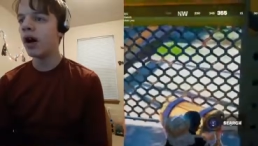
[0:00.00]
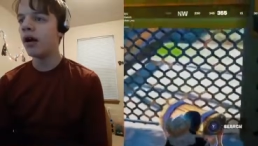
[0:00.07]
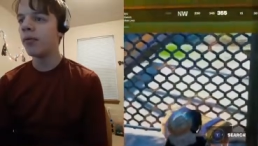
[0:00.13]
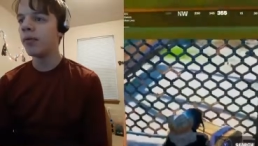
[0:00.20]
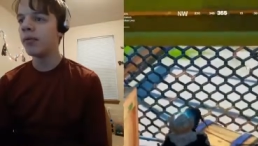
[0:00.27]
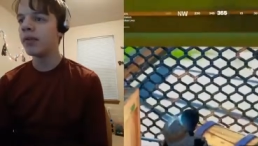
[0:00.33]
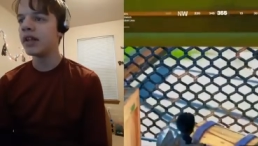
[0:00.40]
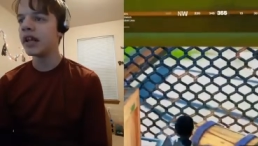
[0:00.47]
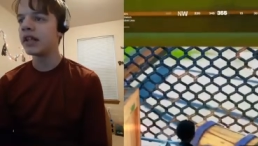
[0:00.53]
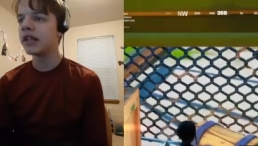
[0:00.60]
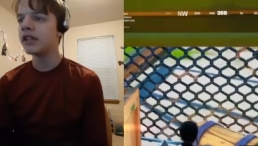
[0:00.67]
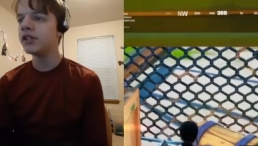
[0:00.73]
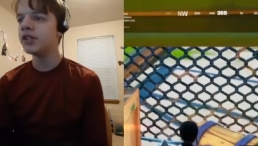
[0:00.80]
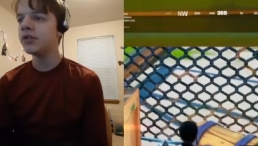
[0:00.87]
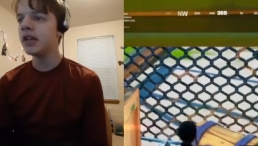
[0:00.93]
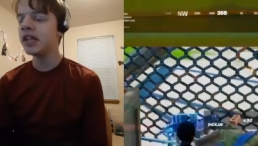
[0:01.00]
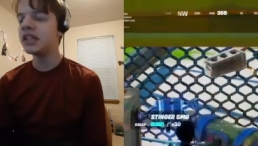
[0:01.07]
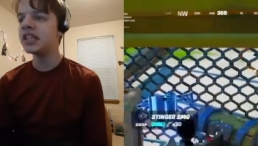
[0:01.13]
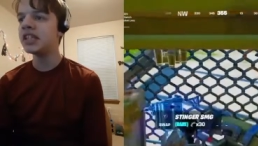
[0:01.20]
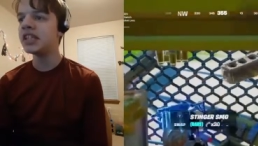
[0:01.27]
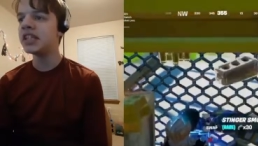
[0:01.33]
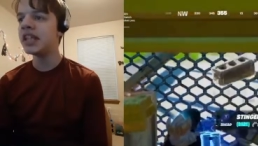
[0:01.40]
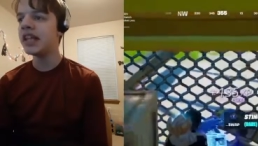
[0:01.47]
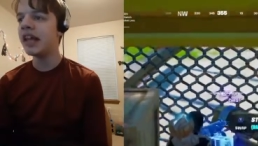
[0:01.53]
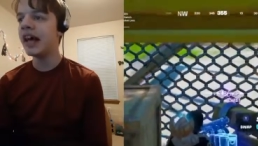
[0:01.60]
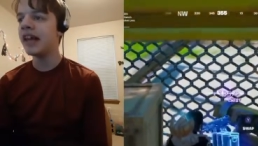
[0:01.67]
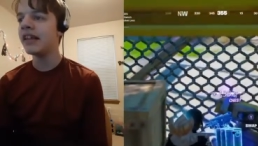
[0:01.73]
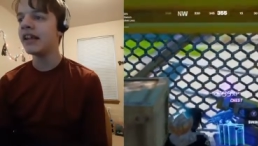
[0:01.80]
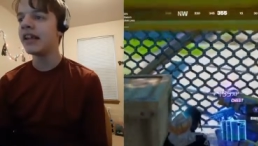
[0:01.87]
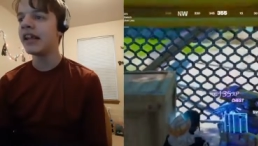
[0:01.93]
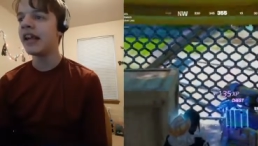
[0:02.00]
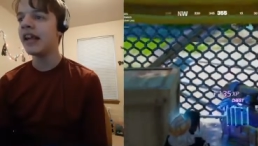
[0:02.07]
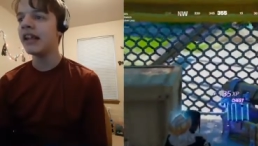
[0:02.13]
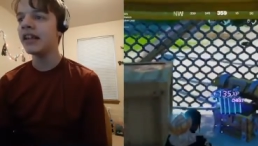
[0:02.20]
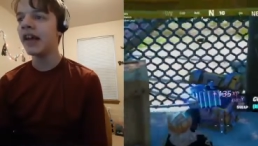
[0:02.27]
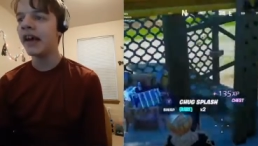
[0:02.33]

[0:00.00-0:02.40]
Um, I mean, like, did you guys see that? Like, it,